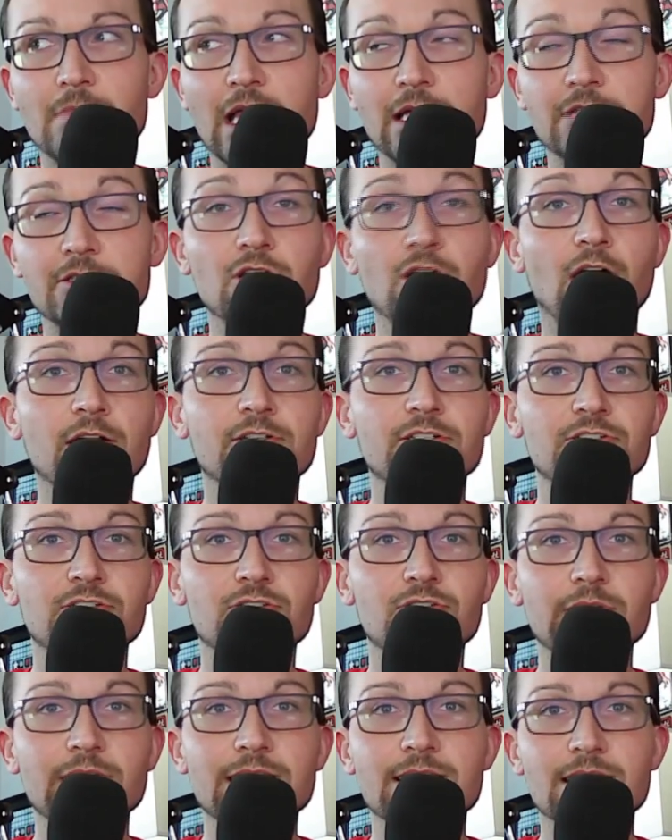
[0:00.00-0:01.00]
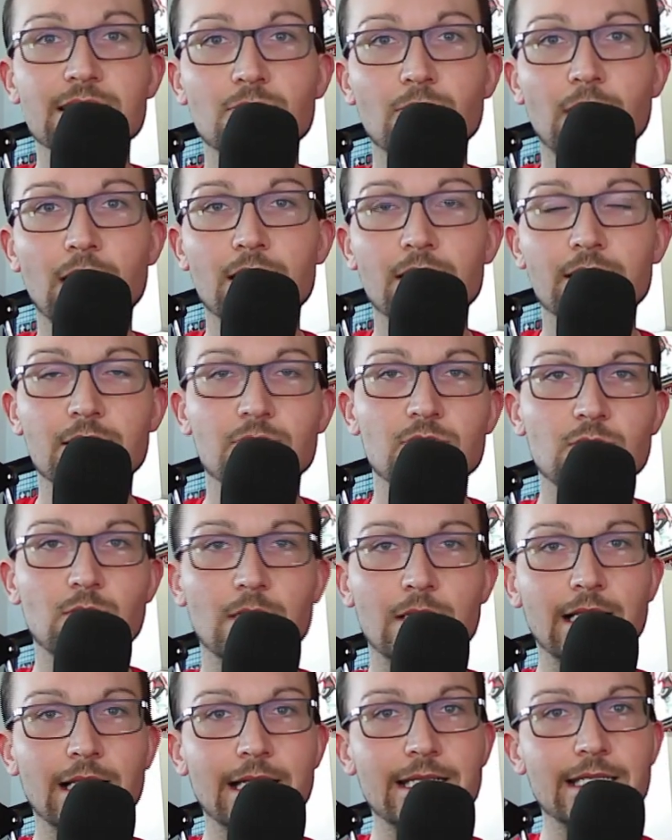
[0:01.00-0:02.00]
Had doctored tweets as well. There was
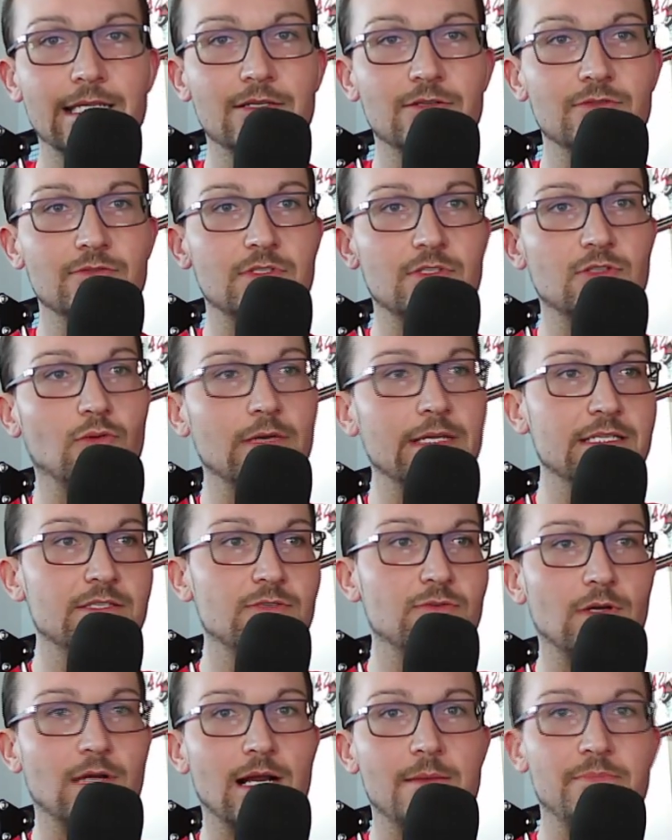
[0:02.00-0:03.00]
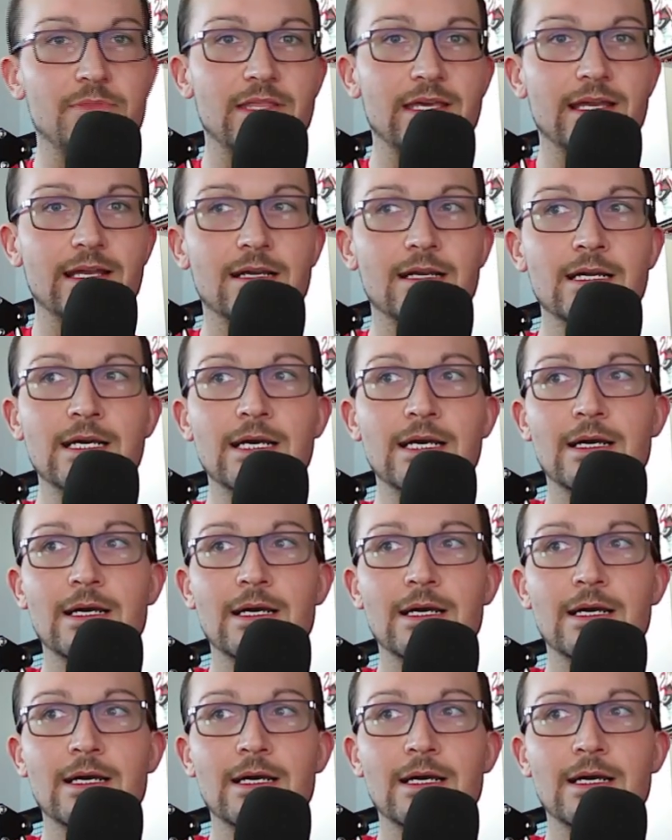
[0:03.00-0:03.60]
one lady whose tweets were up there,